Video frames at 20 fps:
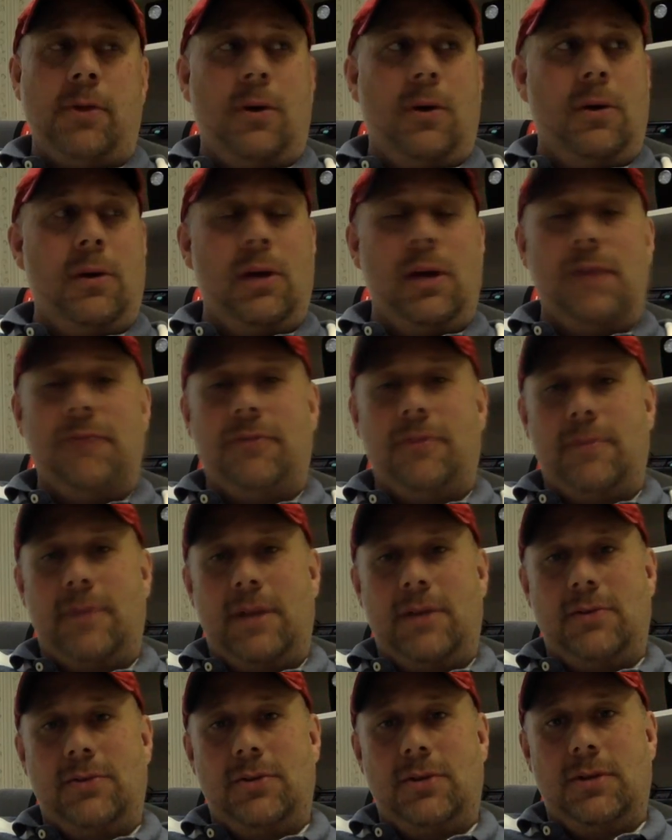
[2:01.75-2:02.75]
whole lot from
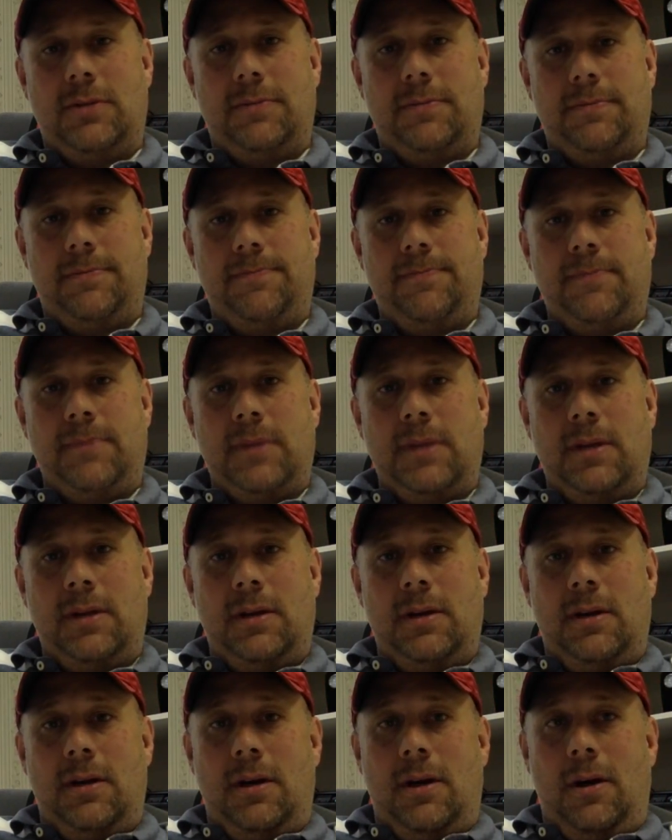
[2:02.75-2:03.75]
that trip,
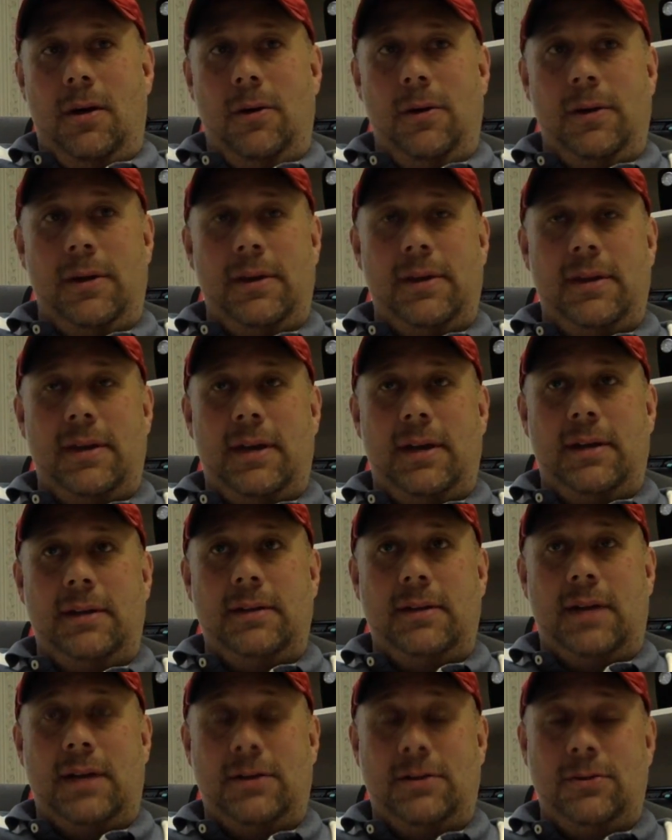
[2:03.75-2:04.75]
only that
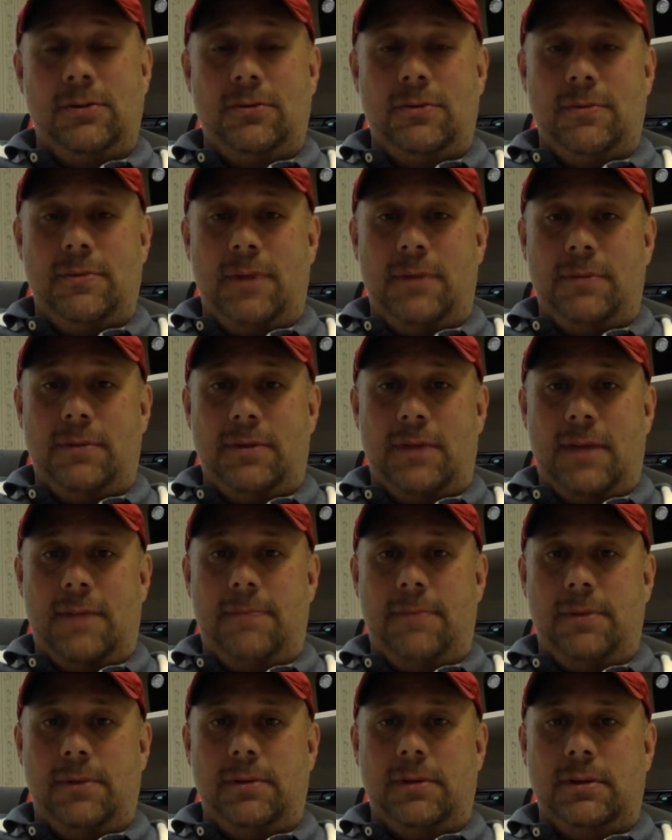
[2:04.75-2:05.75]
I do remember that
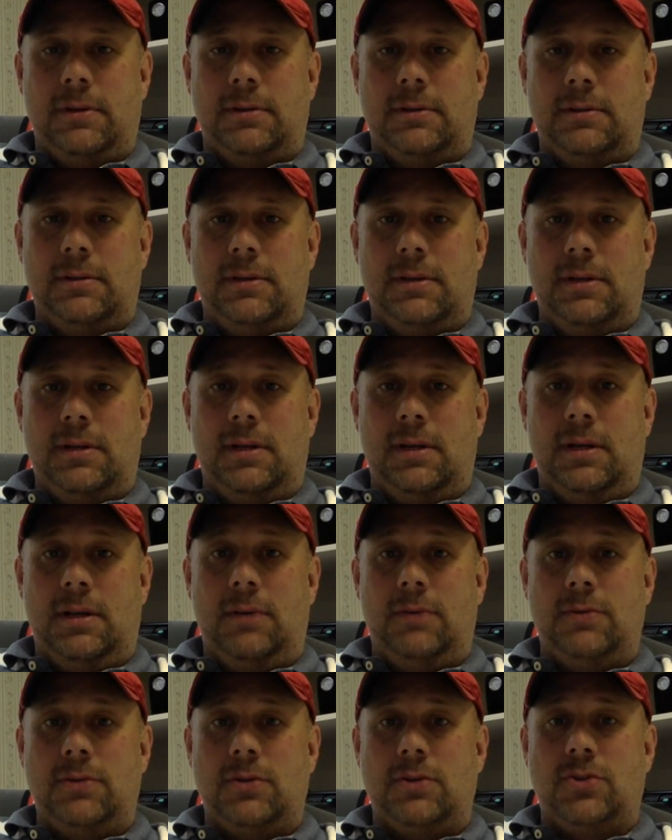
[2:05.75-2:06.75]
building. It
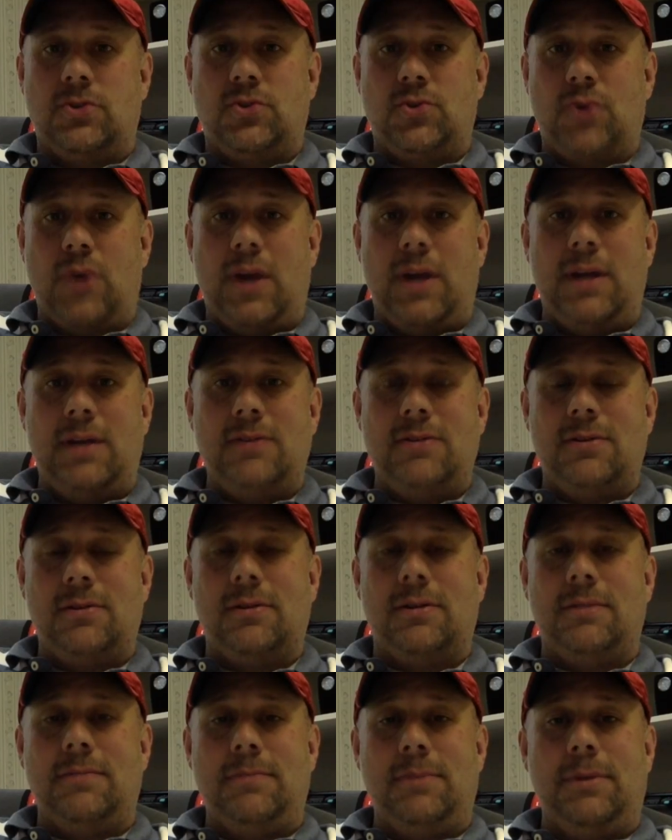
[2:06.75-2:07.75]
was a strange
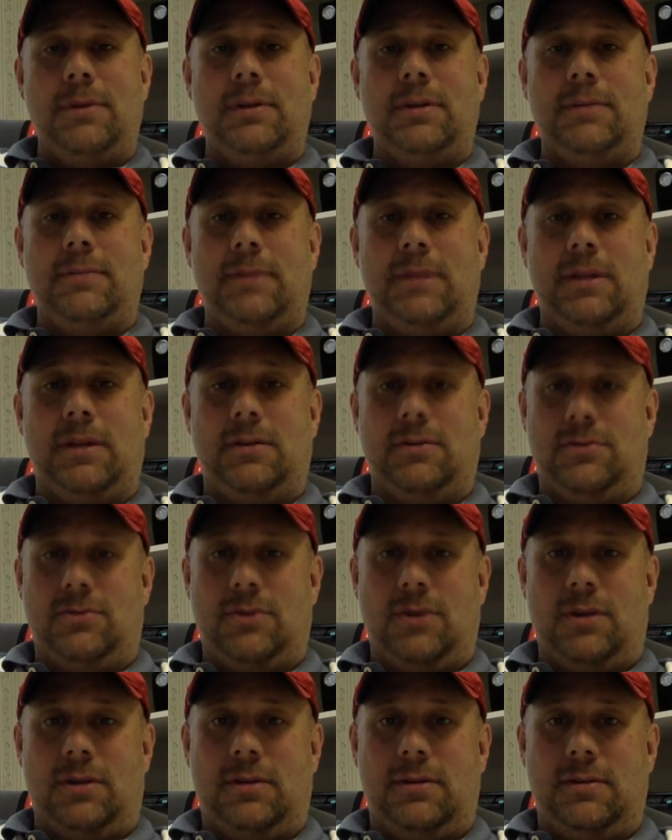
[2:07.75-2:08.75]
looking building being
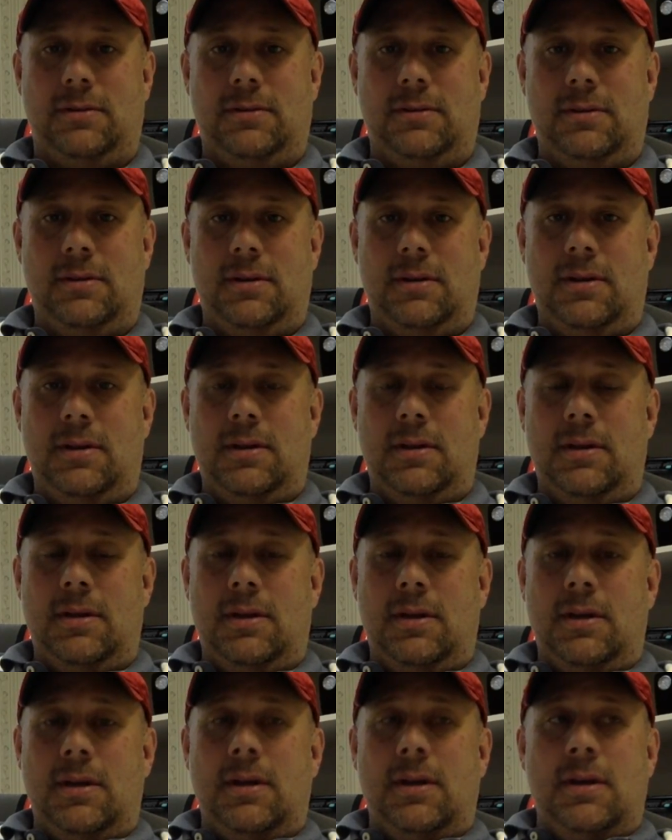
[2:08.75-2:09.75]
constructed.
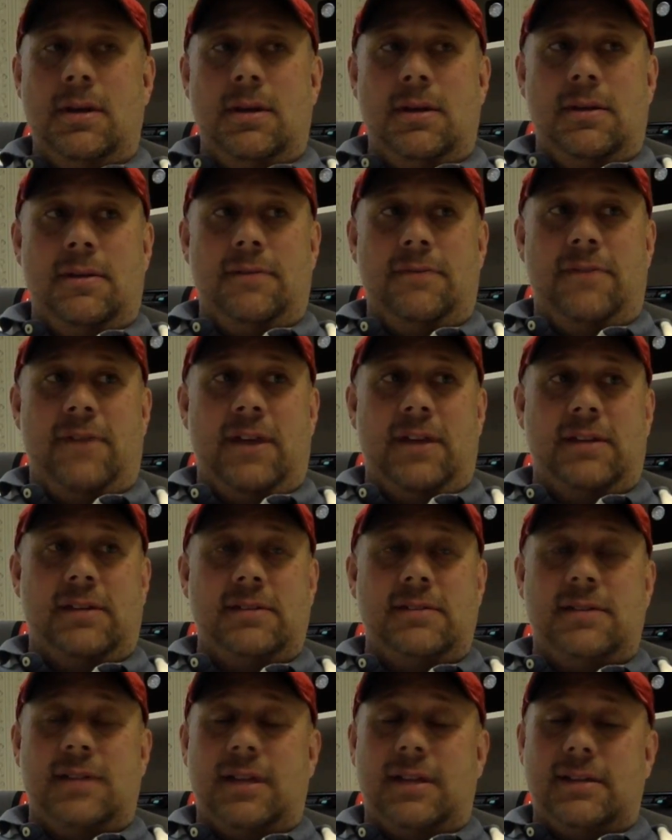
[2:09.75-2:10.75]
In fact, the
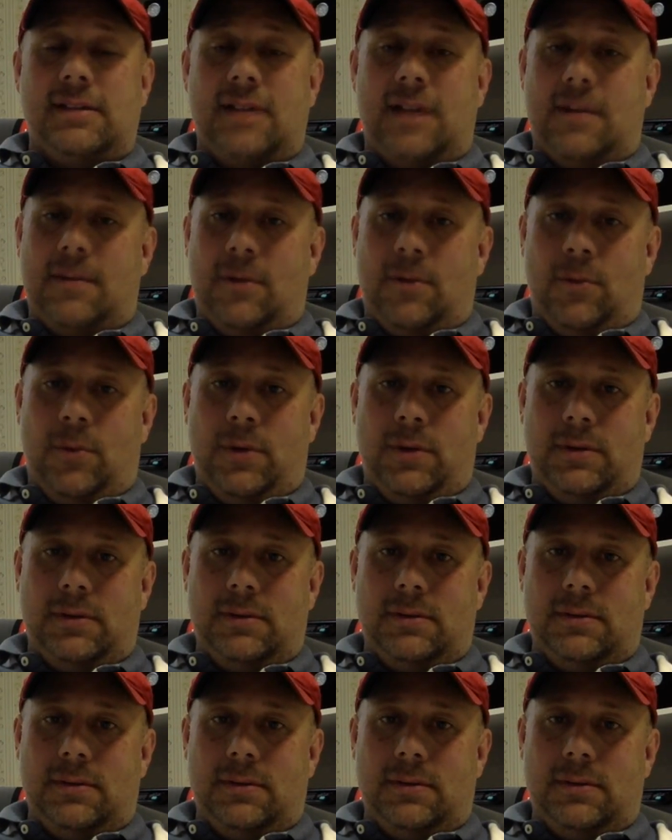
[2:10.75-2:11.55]
second time I went,